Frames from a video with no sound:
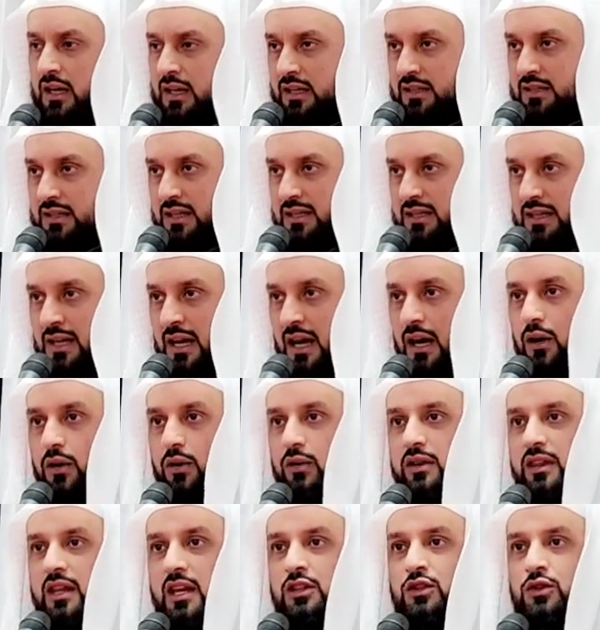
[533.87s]
Is it
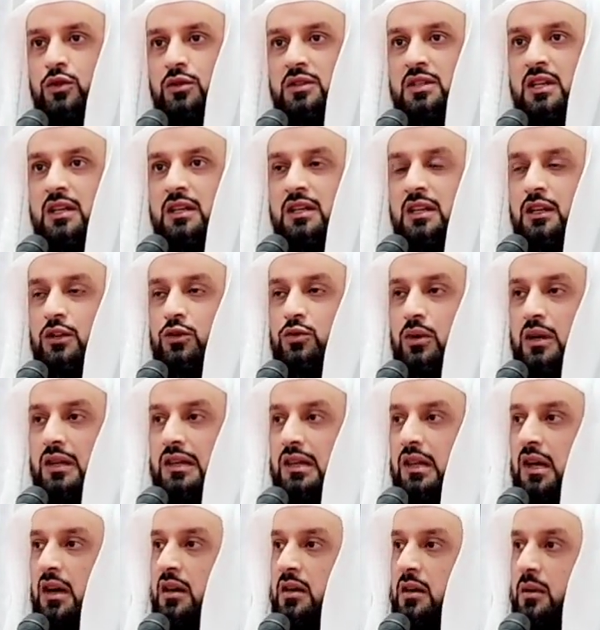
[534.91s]
now that you turn to
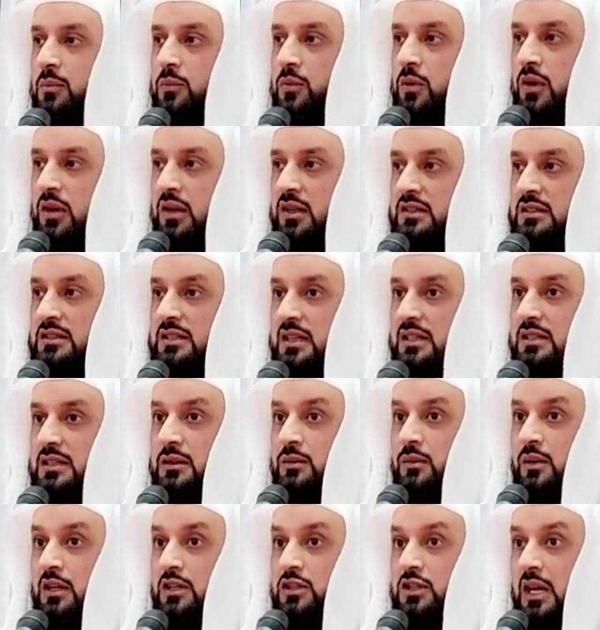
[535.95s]
Allah Rabbul Izzati
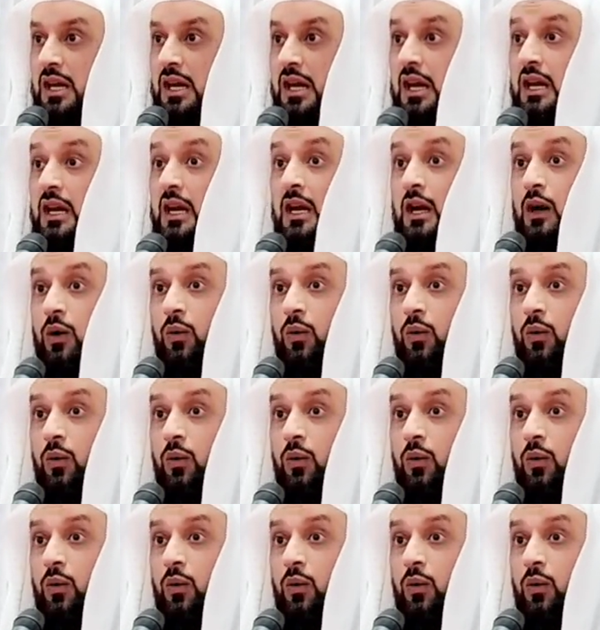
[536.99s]
wal Jalal?